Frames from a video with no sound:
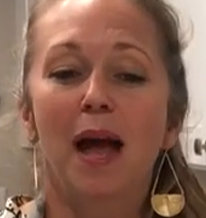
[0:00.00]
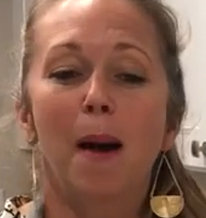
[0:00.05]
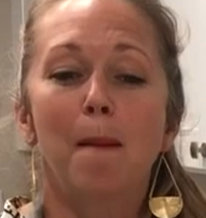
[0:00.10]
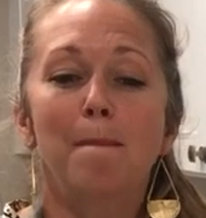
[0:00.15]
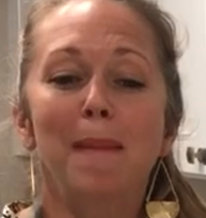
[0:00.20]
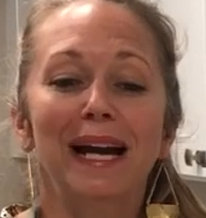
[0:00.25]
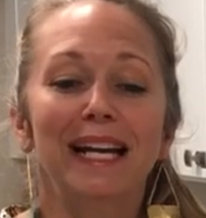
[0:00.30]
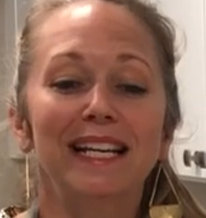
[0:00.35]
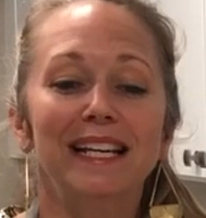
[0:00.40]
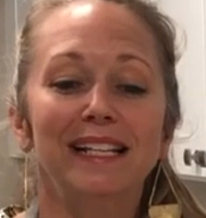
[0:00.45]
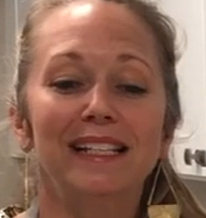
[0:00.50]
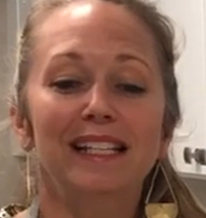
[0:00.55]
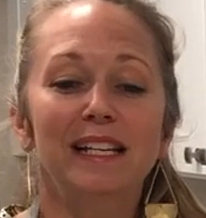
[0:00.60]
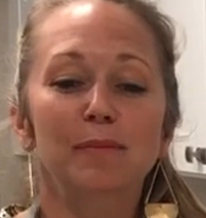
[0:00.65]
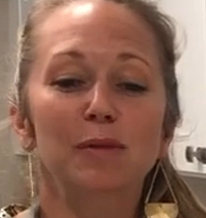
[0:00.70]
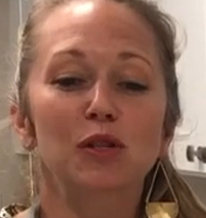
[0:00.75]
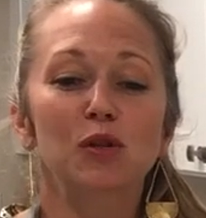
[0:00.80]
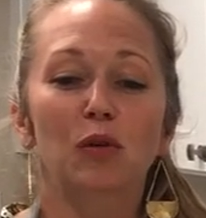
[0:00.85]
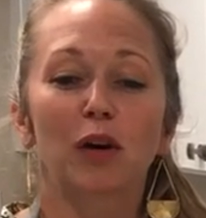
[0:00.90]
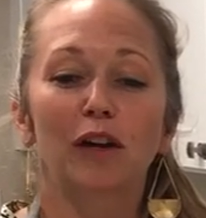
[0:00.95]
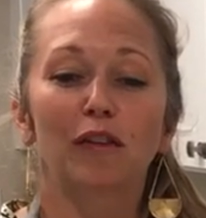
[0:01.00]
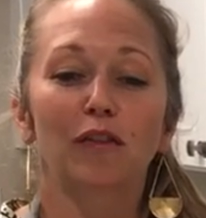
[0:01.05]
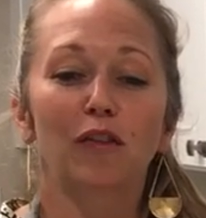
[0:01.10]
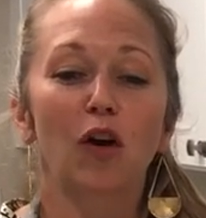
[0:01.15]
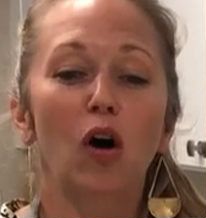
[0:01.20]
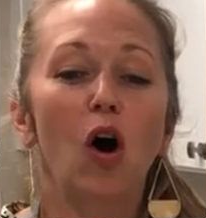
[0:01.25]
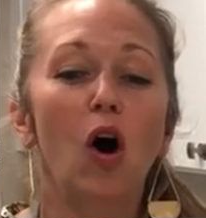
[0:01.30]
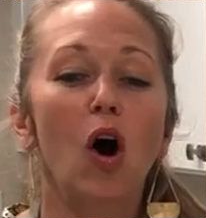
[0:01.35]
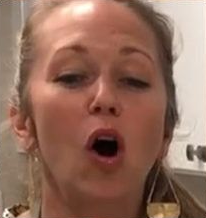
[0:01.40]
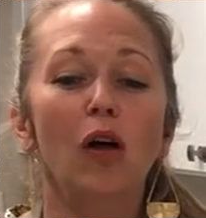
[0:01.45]
Magnesium is great
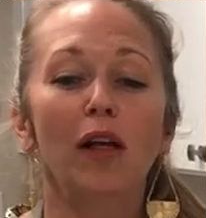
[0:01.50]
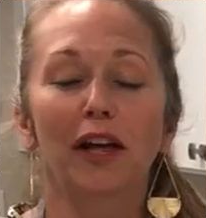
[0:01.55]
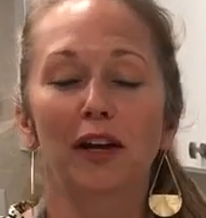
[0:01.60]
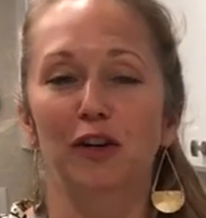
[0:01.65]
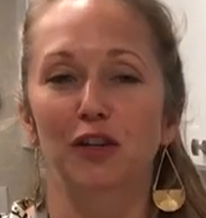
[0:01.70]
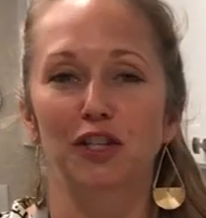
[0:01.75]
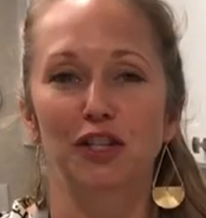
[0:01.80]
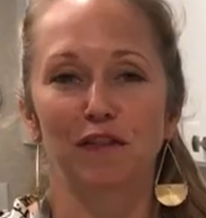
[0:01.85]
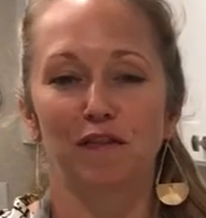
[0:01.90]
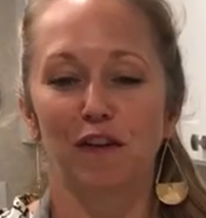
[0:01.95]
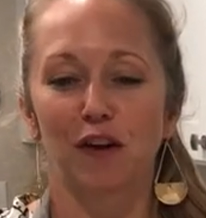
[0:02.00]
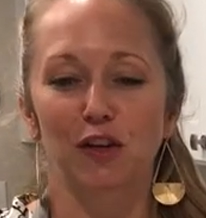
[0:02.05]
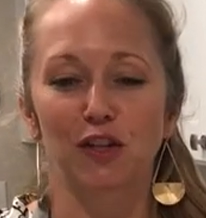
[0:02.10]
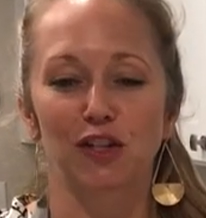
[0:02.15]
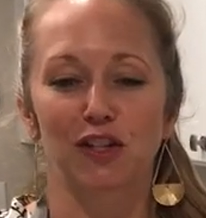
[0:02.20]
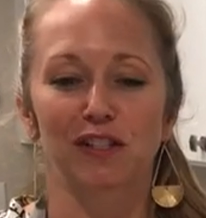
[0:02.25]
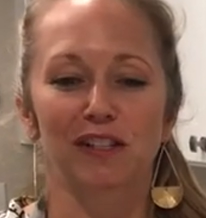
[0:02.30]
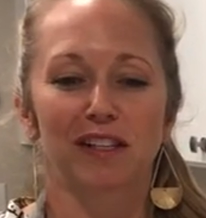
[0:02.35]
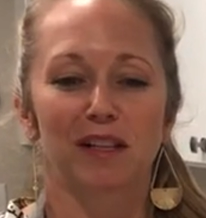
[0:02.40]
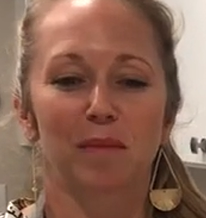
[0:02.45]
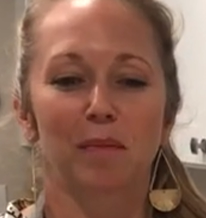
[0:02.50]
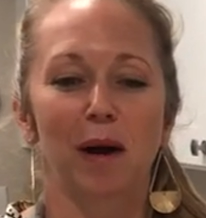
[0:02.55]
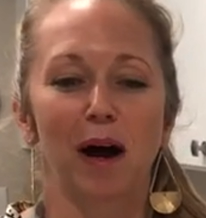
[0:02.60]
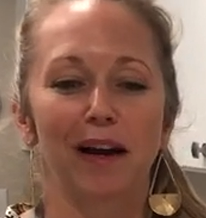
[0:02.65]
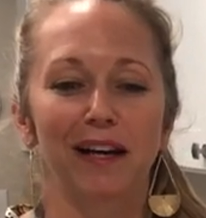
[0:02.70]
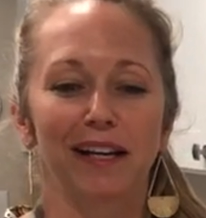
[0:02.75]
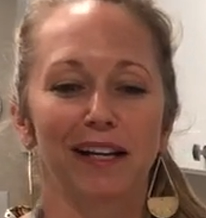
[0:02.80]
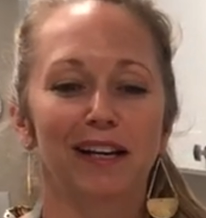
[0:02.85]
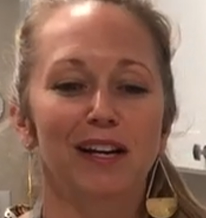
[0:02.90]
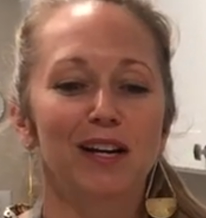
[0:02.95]
for all energy functions in the
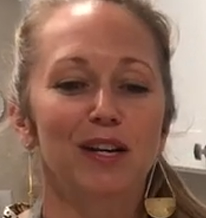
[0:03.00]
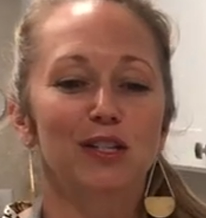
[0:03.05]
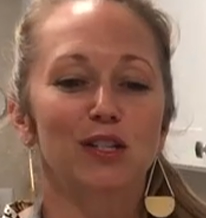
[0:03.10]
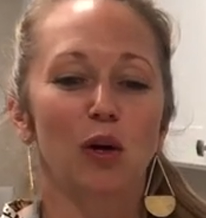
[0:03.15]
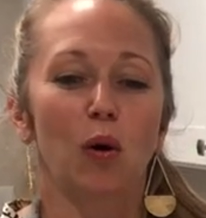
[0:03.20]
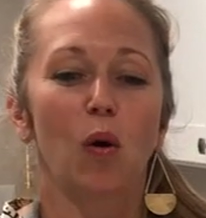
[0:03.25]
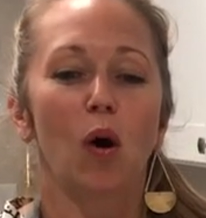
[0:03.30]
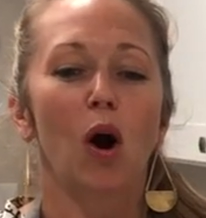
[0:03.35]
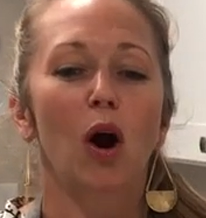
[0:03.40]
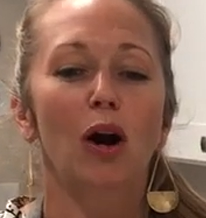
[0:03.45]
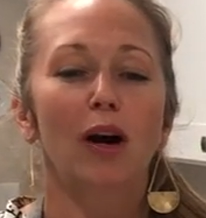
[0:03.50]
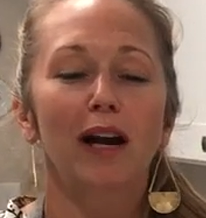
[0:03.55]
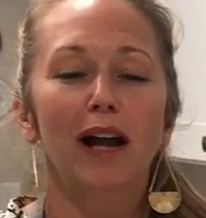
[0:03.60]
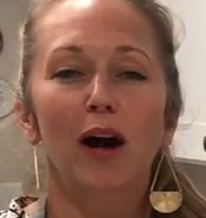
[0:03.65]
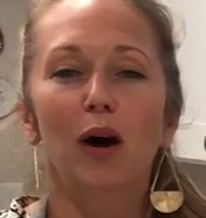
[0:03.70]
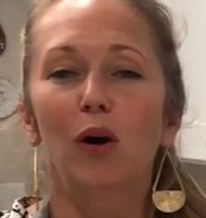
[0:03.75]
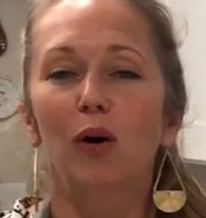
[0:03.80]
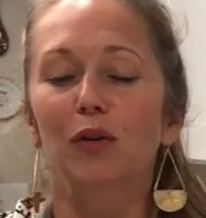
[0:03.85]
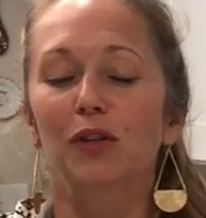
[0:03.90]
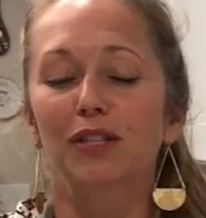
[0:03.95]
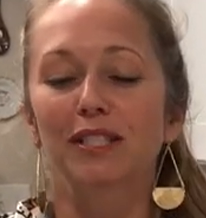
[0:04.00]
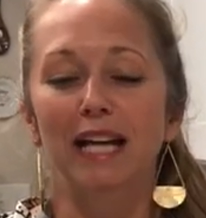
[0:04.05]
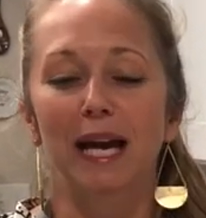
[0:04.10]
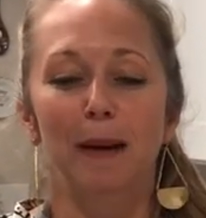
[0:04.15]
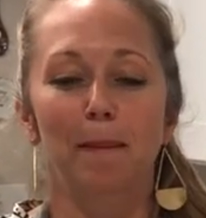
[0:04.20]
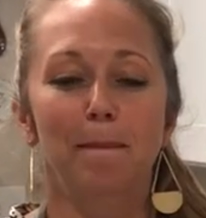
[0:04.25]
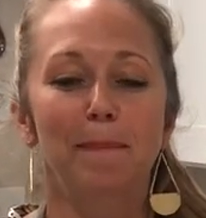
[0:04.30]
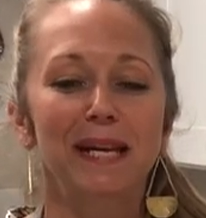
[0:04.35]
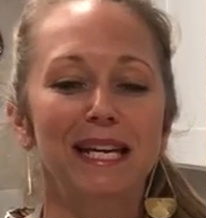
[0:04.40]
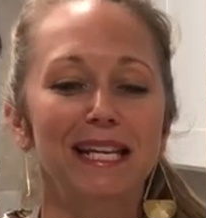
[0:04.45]
body. So heart health,
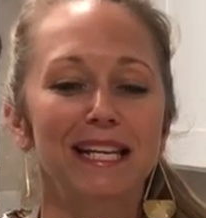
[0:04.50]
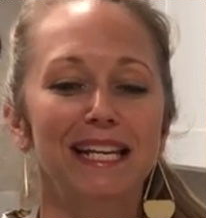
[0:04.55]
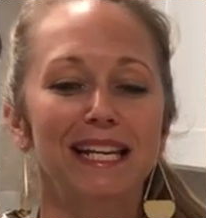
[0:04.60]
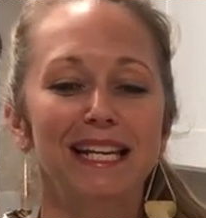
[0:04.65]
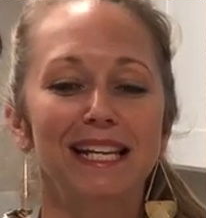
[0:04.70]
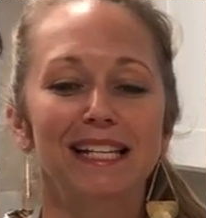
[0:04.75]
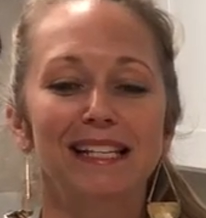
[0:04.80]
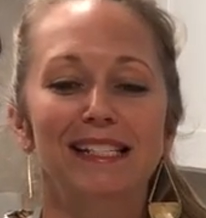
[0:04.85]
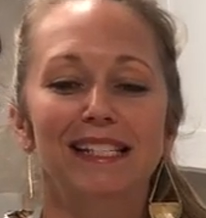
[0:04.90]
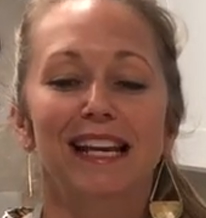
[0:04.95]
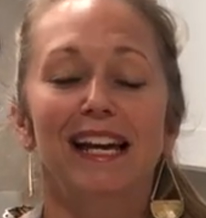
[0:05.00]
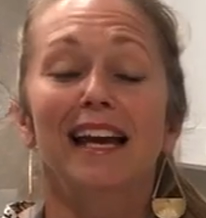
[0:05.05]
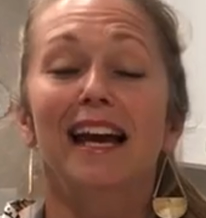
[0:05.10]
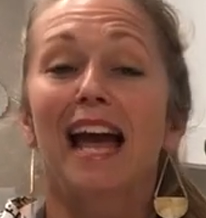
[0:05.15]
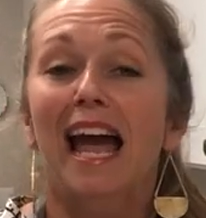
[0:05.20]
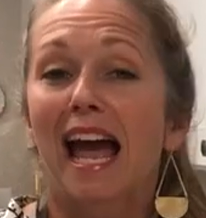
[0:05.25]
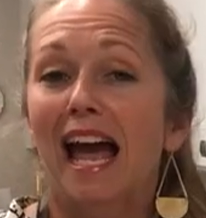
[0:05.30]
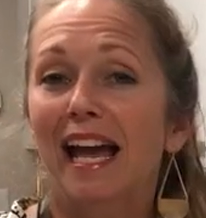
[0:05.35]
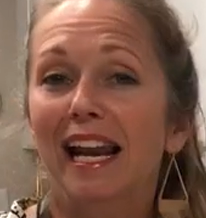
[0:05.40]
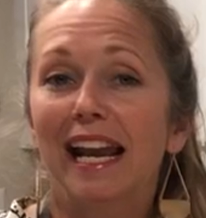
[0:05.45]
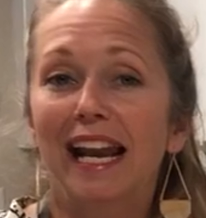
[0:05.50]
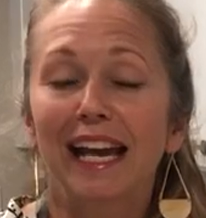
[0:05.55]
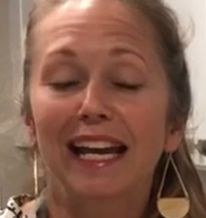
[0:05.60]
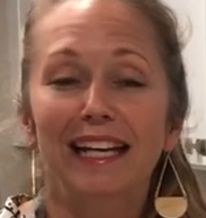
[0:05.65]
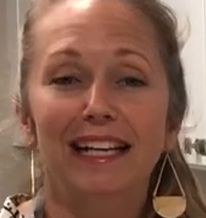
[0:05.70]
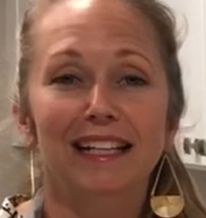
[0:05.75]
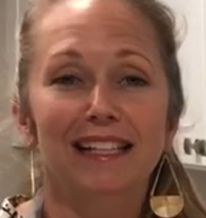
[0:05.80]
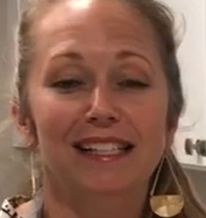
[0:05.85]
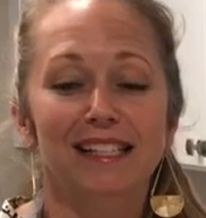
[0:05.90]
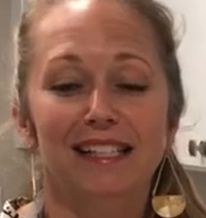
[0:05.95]
diabetes,
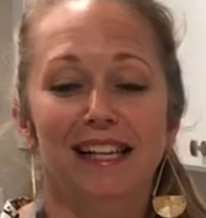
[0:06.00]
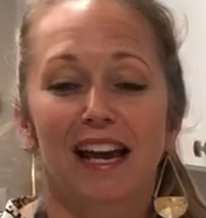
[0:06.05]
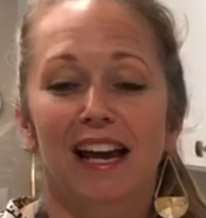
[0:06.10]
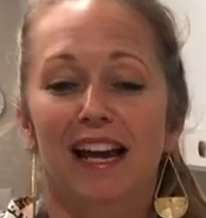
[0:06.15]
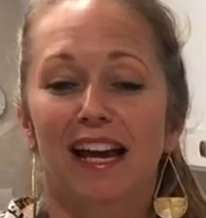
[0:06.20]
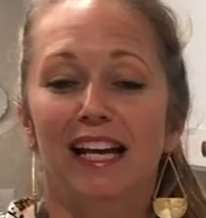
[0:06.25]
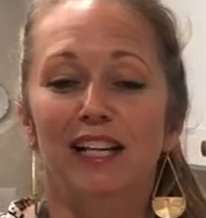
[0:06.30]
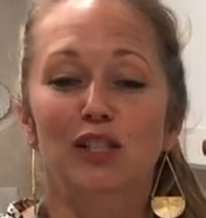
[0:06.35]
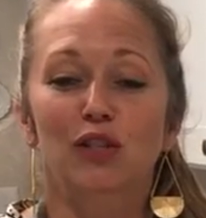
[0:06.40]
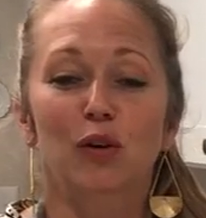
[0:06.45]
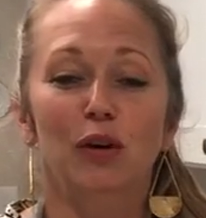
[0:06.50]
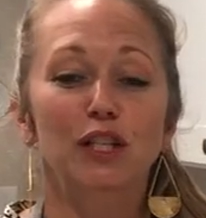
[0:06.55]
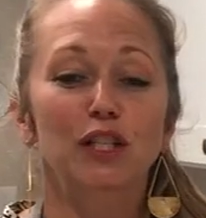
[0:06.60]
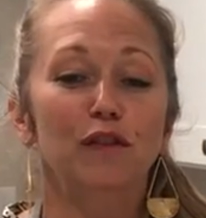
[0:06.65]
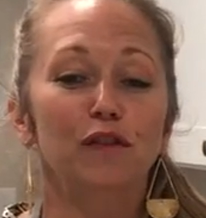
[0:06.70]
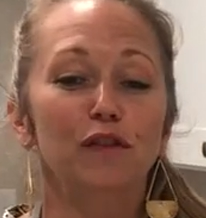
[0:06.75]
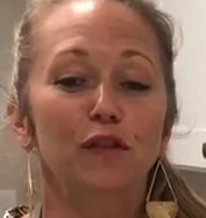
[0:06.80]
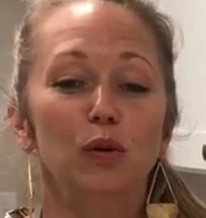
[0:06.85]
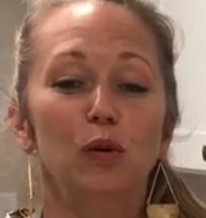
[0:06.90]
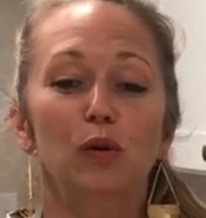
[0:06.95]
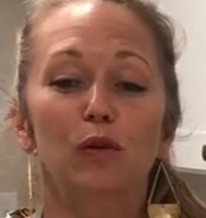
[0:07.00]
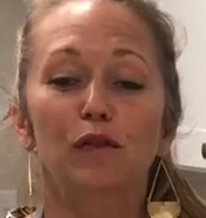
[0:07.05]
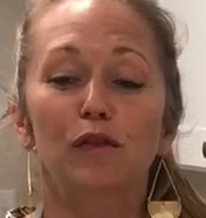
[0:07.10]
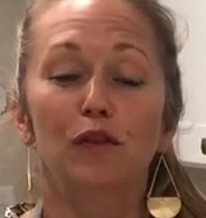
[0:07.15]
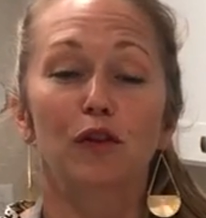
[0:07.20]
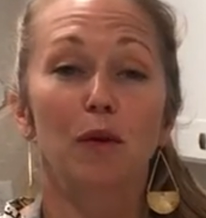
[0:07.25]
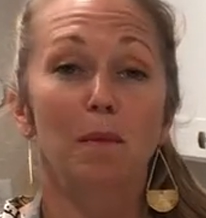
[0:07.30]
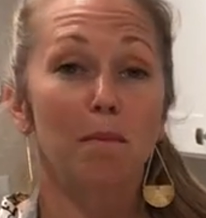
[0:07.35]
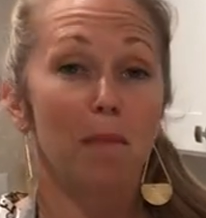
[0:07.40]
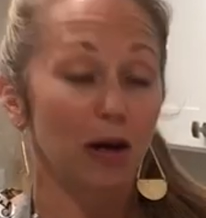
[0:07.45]
headaches. It's great to fuel
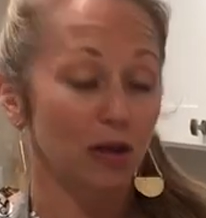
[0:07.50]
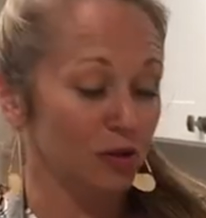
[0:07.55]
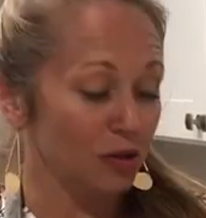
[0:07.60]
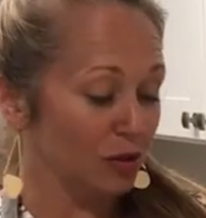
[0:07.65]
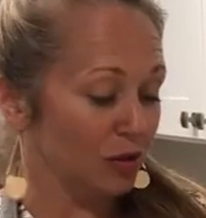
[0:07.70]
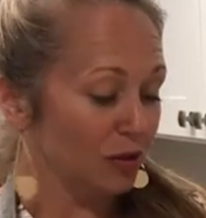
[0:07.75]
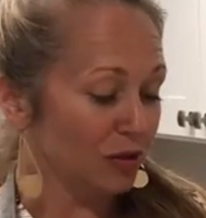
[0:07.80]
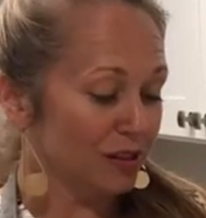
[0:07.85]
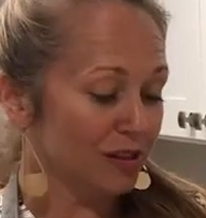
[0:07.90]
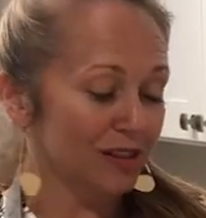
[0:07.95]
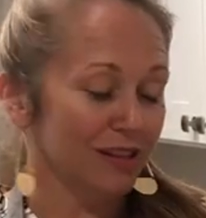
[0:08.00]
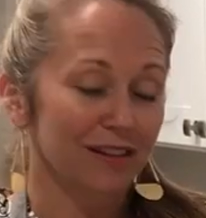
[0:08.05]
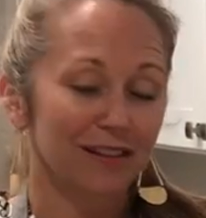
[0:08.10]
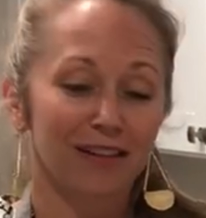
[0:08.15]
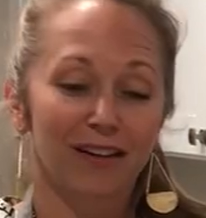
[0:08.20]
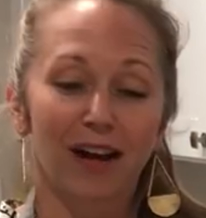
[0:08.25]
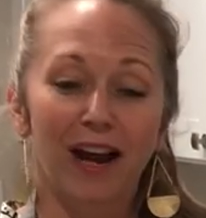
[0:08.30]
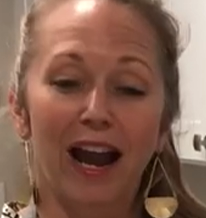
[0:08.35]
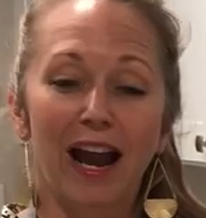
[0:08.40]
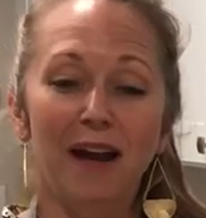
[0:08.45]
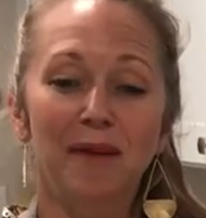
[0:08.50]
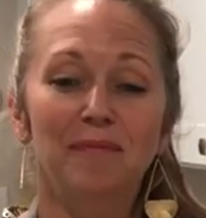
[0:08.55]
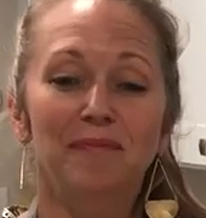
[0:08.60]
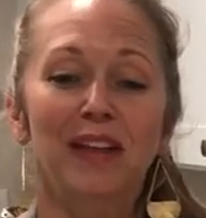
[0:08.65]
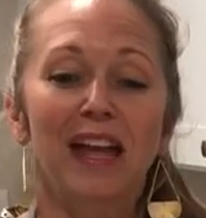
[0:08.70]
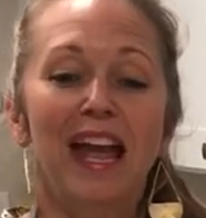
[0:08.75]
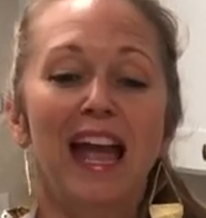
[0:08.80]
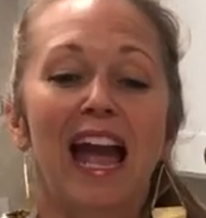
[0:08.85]
for the muscles, okay?